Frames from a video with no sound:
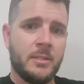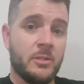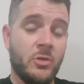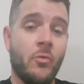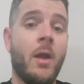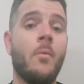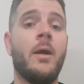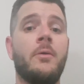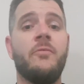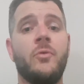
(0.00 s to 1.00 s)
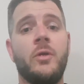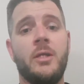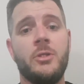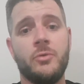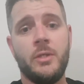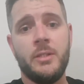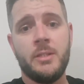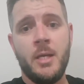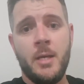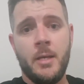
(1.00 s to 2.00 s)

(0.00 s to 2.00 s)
and it's a great way to avoid injuries.